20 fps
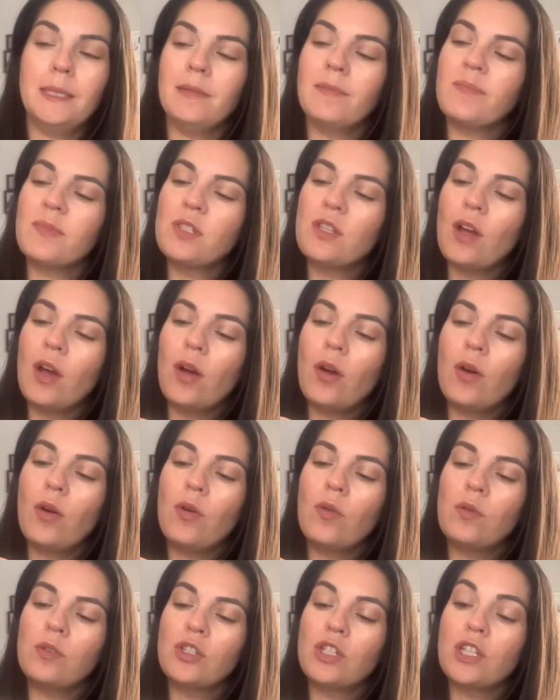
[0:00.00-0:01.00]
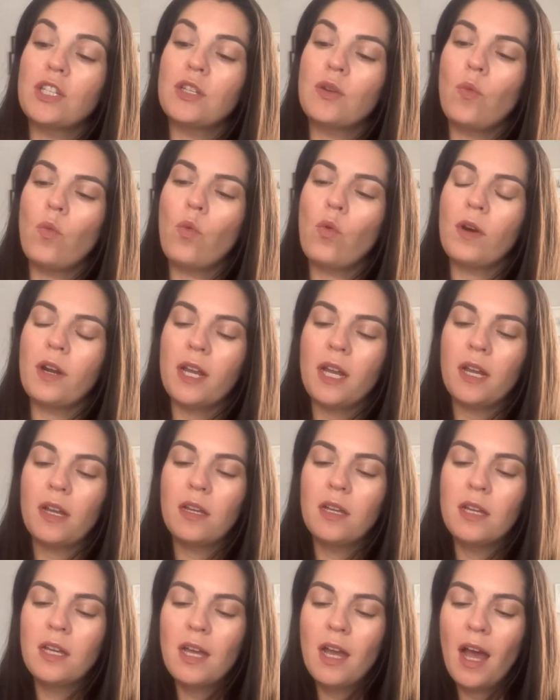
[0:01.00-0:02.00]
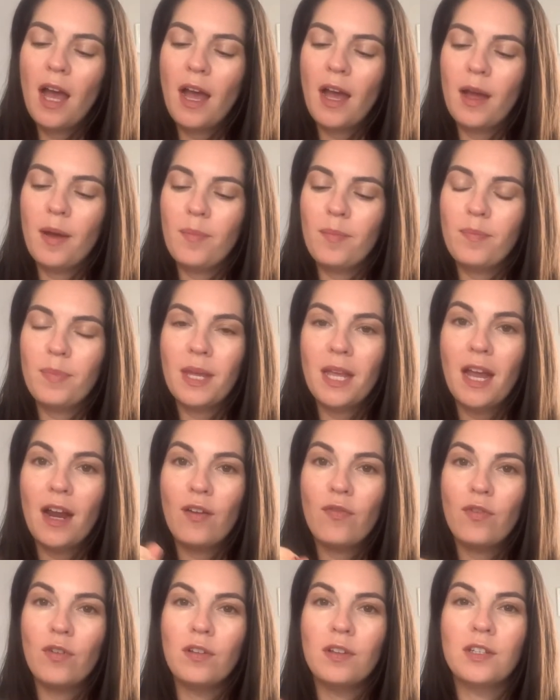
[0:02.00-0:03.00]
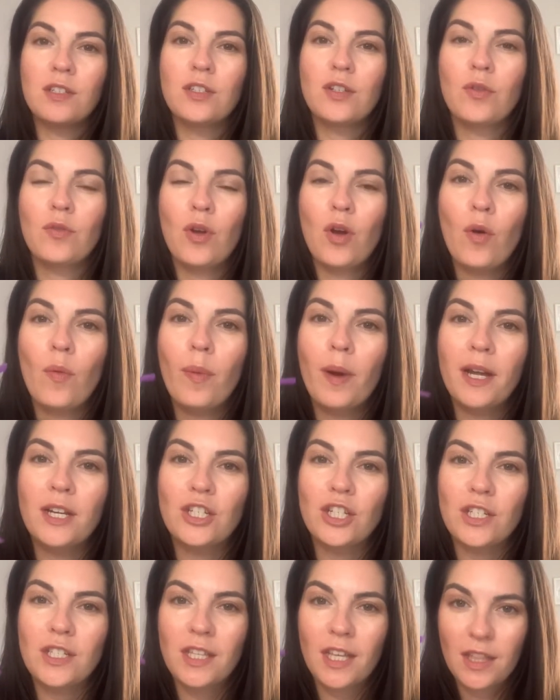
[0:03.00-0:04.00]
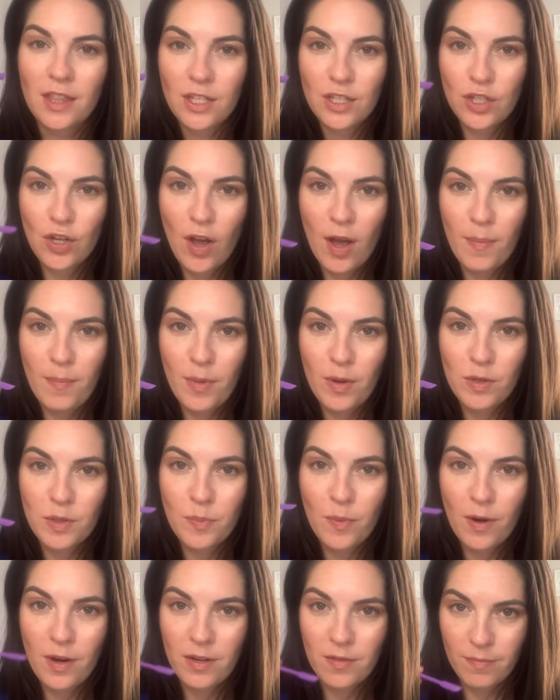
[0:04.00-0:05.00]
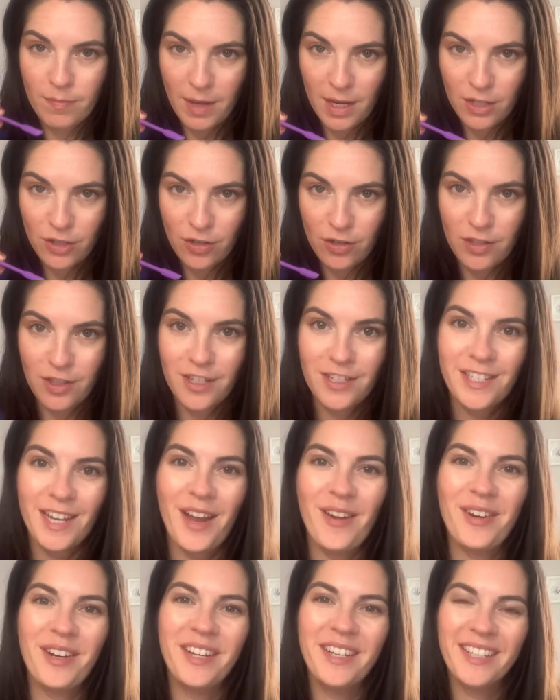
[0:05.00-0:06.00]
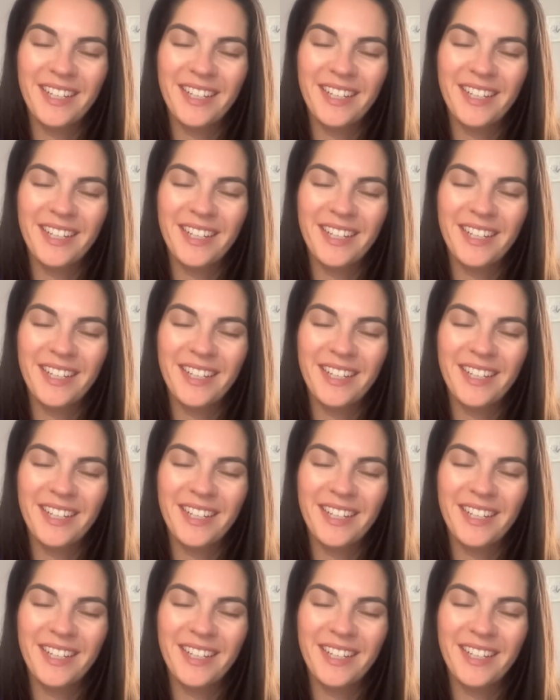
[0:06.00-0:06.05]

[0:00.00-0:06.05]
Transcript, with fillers: so just a warning. Um, be careful and don't go by just like the topmost part. Make sure you look down